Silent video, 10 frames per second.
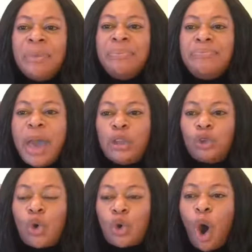
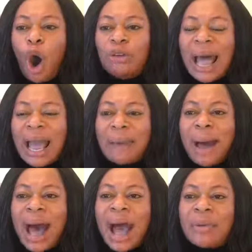mentuko
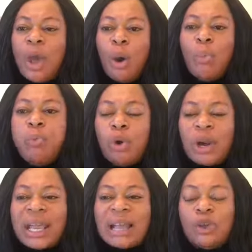dagaba,
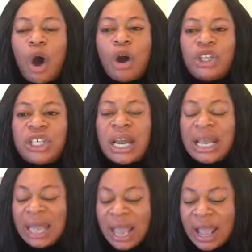burikado
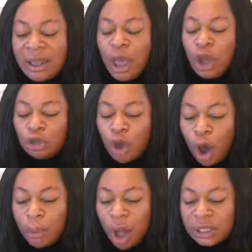shelede,
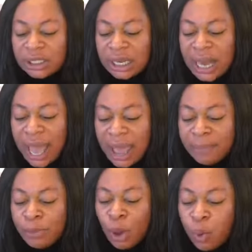no more delay.
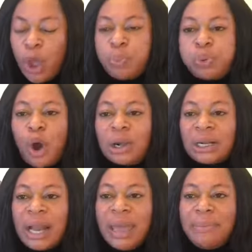We
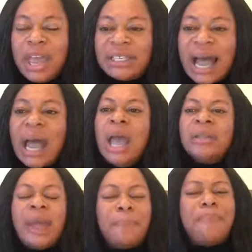proclaim it.
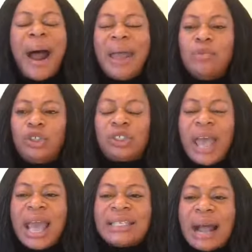The Bible
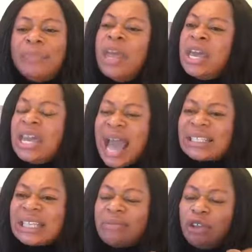says he
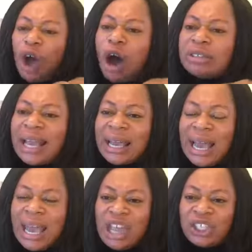has given us the
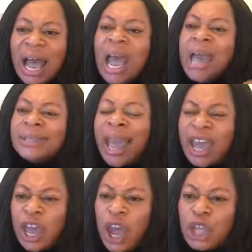keys. The
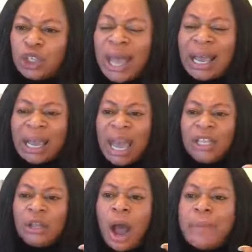keys to the
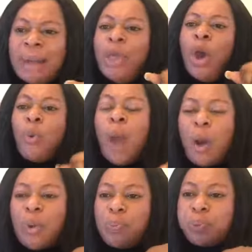kingdom.
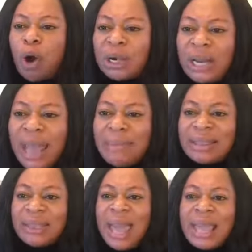When we proclaim a
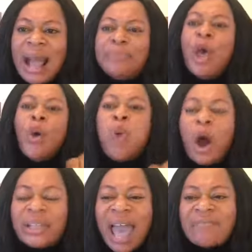thing,
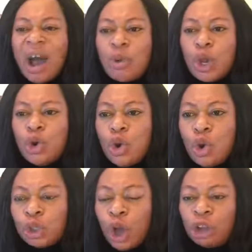whatever we
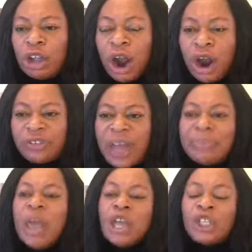lose on earth
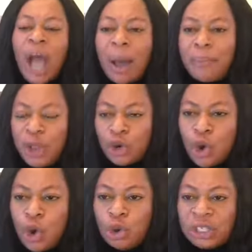shall be
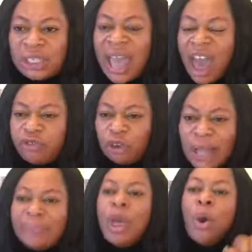loose in heaven.
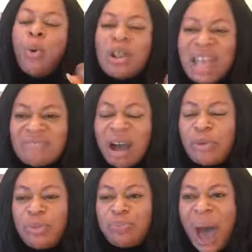Whatever
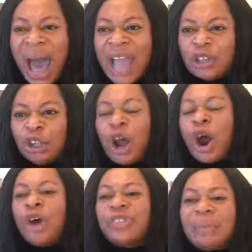we bind on
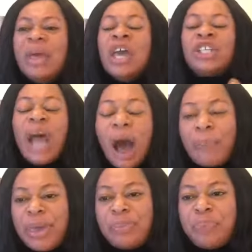earth shall
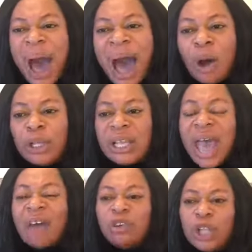be bound in
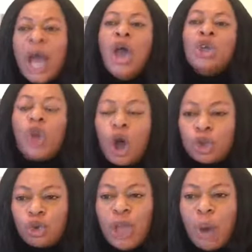heaven. So
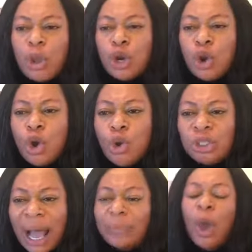today we
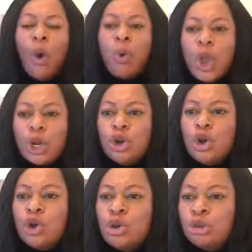lose. We
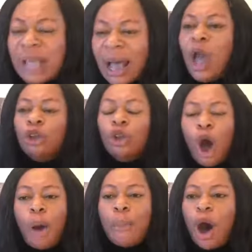lose.
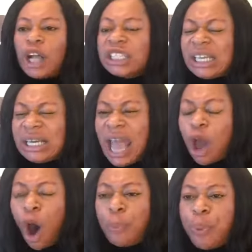No more delay
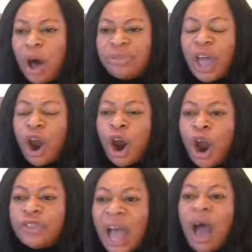upon the
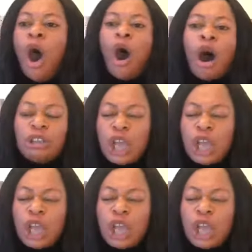earth, on